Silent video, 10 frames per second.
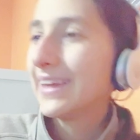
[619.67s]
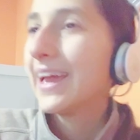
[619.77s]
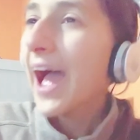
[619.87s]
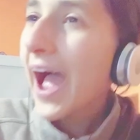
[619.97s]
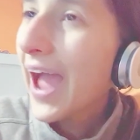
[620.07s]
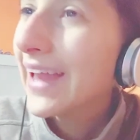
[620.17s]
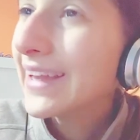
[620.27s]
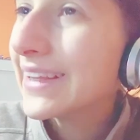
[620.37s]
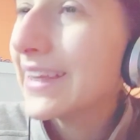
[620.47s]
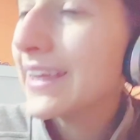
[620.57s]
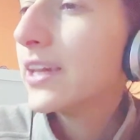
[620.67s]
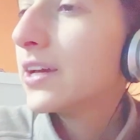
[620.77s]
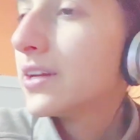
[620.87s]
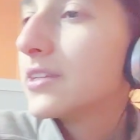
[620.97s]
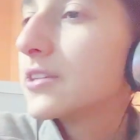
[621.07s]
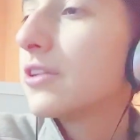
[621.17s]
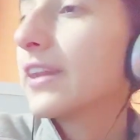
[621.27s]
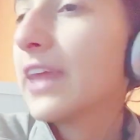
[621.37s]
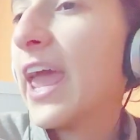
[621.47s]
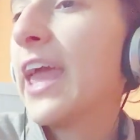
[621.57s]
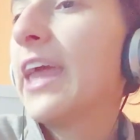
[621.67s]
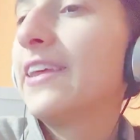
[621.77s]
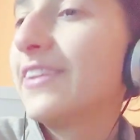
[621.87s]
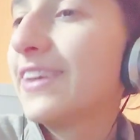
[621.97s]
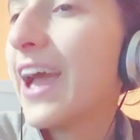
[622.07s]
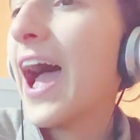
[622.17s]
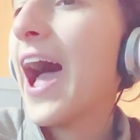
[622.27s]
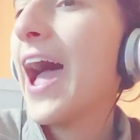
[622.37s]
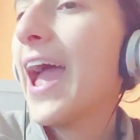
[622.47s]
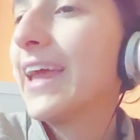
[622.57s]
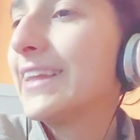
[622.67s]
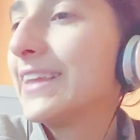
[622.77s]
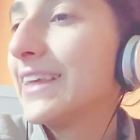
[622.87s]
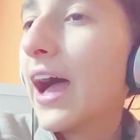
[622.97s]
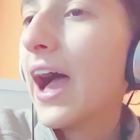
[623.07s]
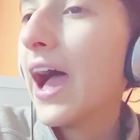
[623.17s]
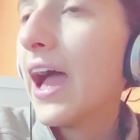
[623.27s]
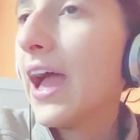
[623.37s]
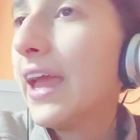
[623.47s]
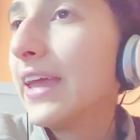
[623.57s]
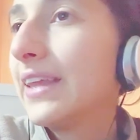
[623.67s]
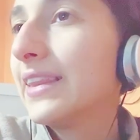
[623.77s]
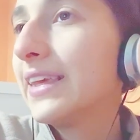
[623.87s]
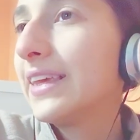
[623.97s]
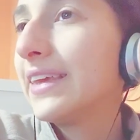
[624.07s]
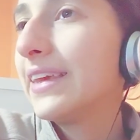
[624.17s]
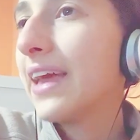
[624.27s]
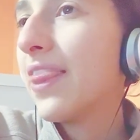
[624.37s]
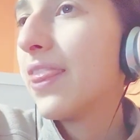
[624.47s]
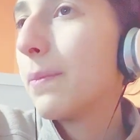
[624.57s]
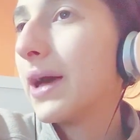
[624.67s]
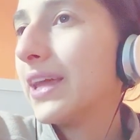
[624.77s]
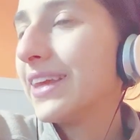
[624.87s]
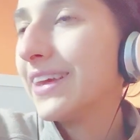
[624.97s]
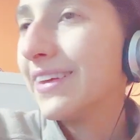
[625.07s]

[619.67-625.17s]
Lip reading: Highly. So not Haley, Highly. Highly the bunny.